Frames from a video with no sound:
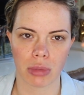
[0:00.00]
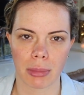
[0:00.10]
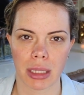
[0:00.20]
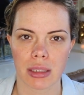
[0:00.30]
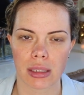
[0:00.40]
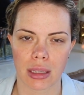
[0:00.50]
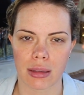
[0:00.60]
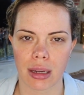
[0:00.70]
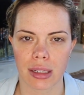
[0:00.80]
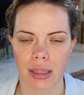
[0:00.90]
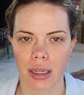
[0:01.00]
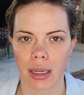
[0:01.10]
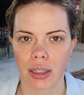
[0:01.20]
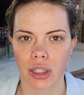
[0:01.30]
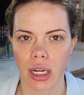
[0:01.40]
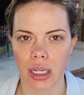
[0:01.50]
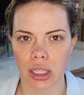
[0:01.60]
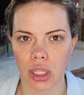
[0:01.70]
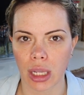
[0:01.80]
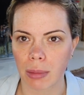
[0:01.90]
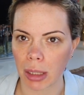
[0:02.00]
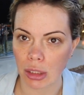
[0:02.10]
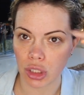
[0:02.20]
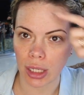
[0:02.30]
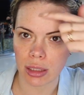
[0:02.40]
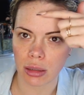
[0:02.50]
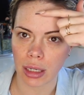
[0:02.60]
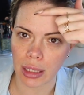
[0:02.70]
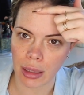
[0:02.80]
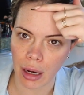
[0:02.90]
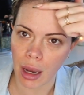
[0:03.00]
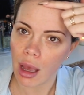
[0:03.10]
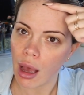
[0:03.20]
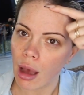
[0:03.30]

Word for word: I mean this is as light as I get, you're not gonna look like Michael Jackson or anything,